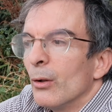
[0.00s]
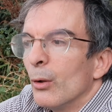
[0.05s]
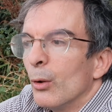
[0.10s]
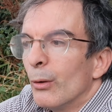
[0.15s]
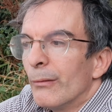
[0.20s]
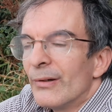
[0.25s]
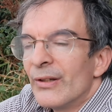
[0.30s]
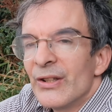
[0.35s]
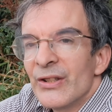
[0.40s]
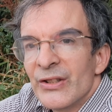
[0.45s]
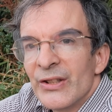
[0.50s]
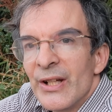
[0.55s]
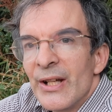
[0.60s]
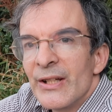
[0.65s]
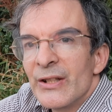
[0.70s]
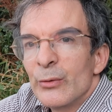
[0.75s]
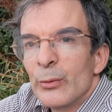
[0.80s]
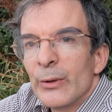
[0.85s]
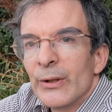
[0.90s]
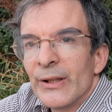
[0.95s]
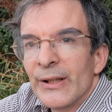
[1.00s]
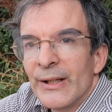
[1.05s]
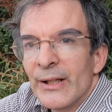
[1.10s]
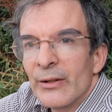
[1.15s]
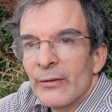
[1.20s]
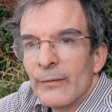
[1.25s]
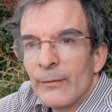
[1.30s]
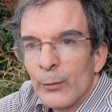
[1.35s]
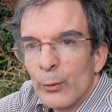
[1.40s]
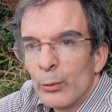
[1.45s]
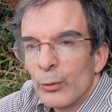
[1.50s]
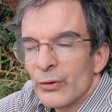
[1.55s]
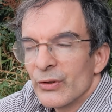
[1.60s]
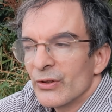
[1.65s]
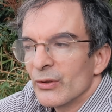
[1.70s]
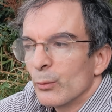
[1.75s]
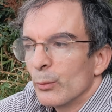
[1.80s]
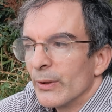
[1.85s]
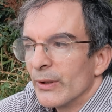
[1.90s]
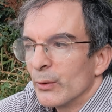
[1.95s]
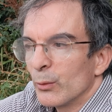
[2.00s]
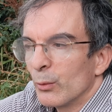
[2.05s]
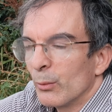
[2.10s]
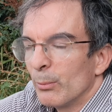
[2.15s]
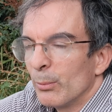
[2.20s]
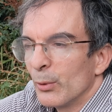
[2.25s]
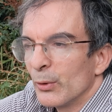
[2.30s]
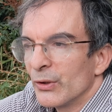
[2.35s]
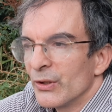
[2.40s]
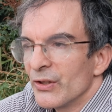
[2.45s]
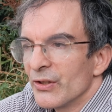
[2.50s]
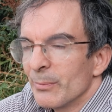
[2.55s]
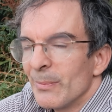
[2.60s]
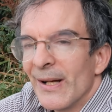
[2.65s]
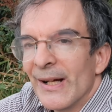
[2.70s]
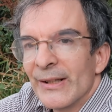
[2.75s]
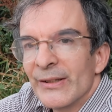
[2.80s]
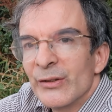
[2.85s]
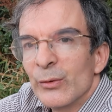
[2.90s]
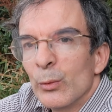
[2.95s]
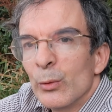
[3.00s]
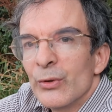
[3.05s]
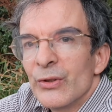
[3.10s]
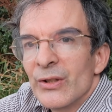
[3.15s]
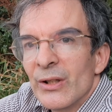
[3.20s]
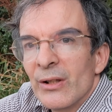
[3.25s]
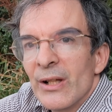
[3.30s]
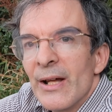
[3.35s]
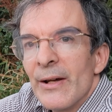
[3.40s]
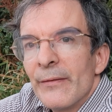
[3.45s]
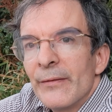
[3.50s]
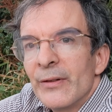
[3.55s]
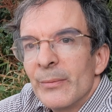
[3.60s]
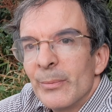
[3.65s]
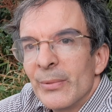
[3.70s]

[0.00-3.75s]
Or in this case, we're going to get a force which will push us back towards the left,